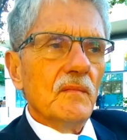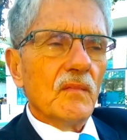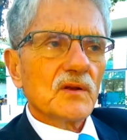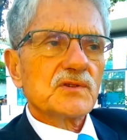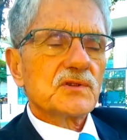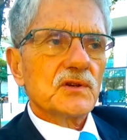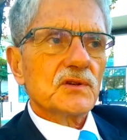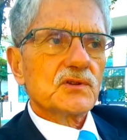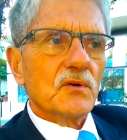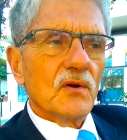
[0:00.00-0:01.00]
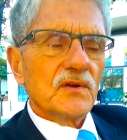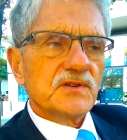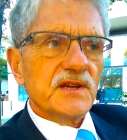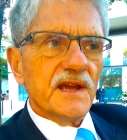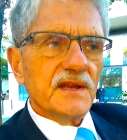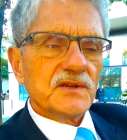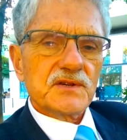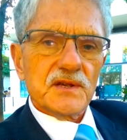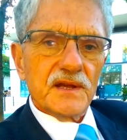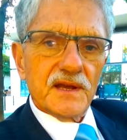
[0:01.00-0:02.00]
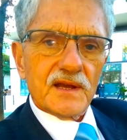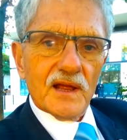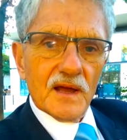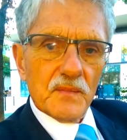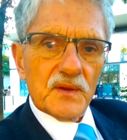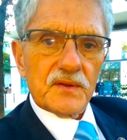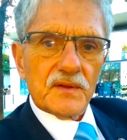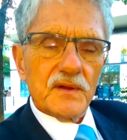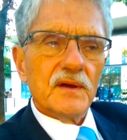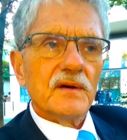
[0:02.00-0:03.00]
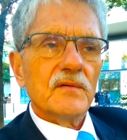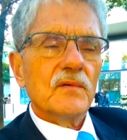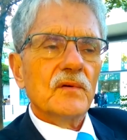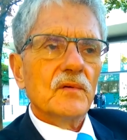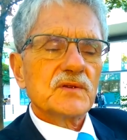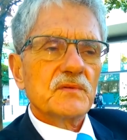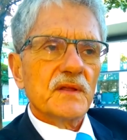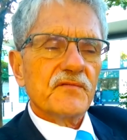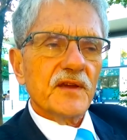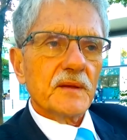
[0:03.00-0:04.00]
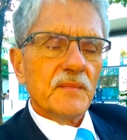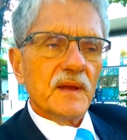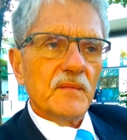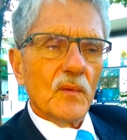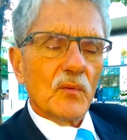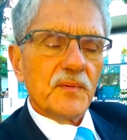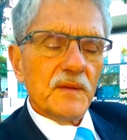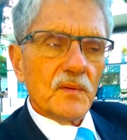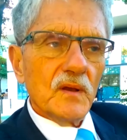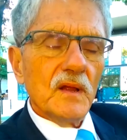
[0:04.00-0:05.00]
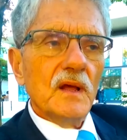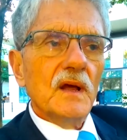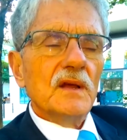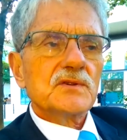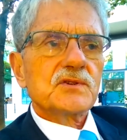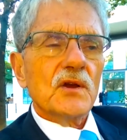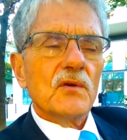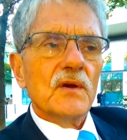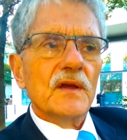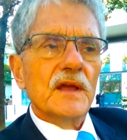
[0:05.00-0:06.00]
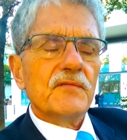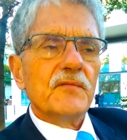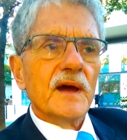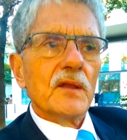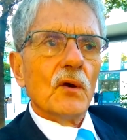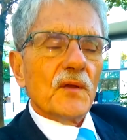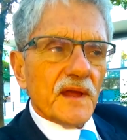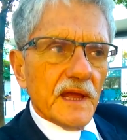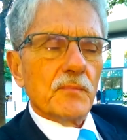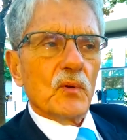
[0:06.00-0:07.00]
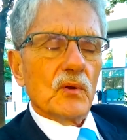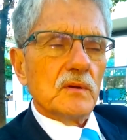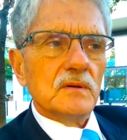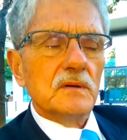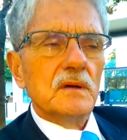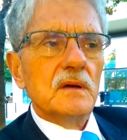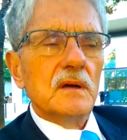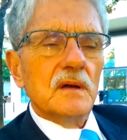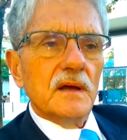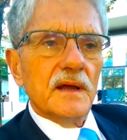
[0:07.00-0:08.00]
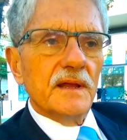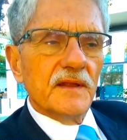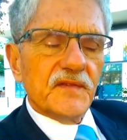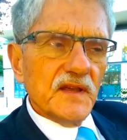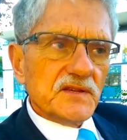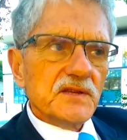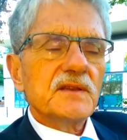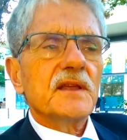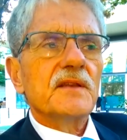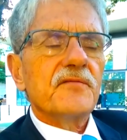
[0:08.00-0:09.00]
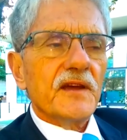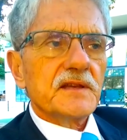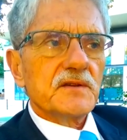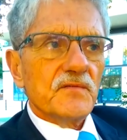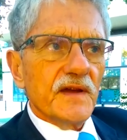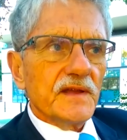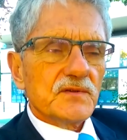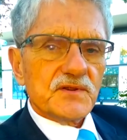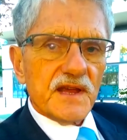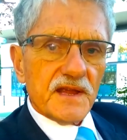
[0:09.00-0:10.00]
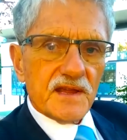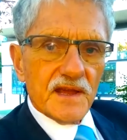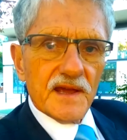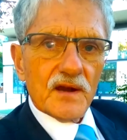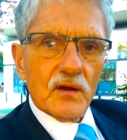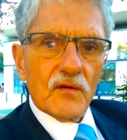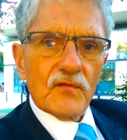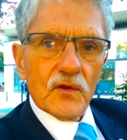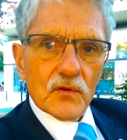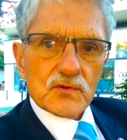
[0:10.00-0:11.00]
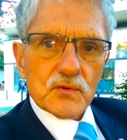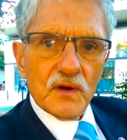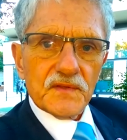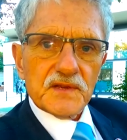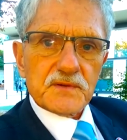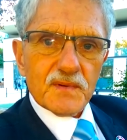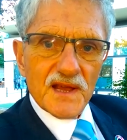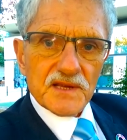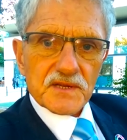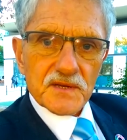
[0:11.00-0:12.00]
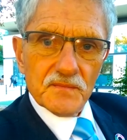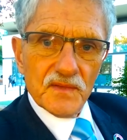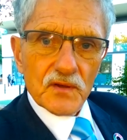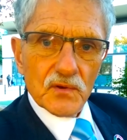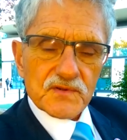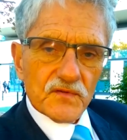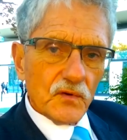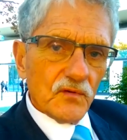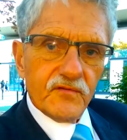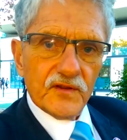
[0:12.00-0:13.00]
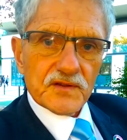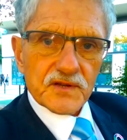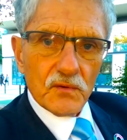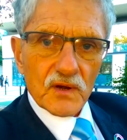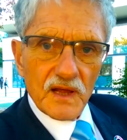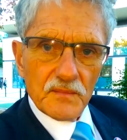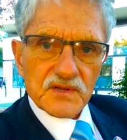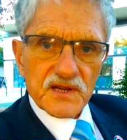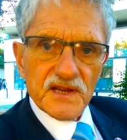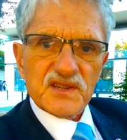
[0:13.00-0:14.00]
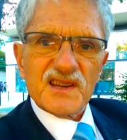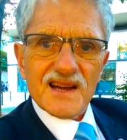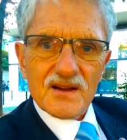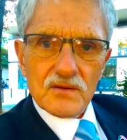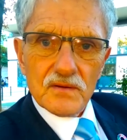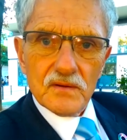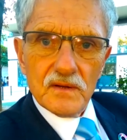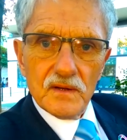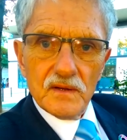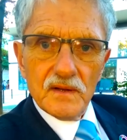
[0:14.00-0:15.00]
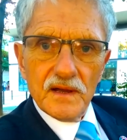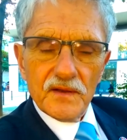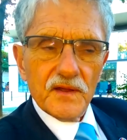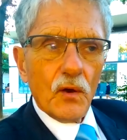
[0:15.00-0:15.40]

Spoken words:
much stronger change in climate, which will affect many more people. So if we are not able, in a decent and effective way, to take care of those who are displaced because of conflict or climate change now, and